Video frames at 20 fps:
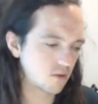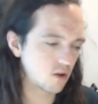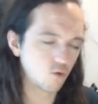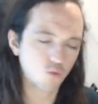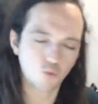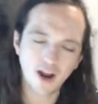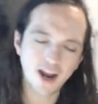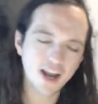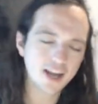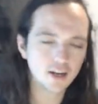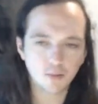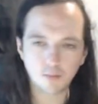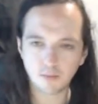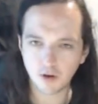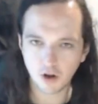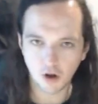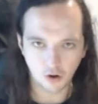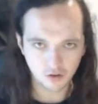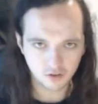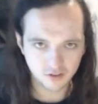random
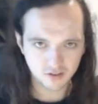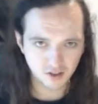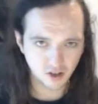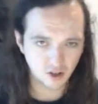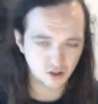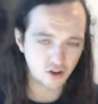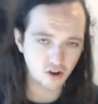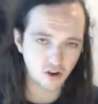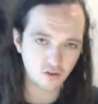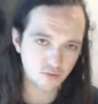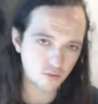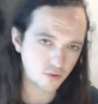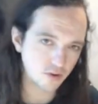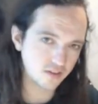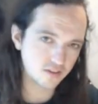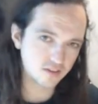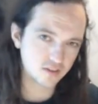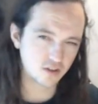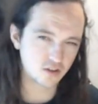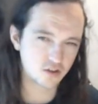notes. So don't, for
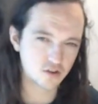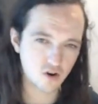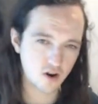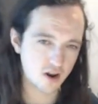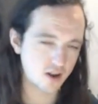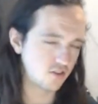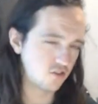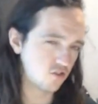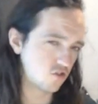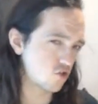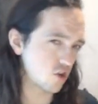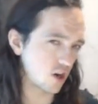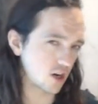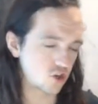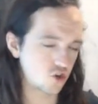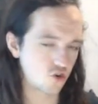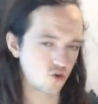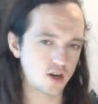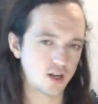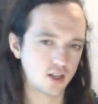instance, try and
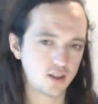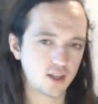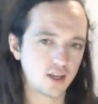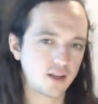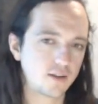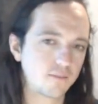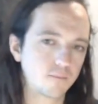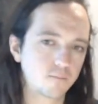structure anything.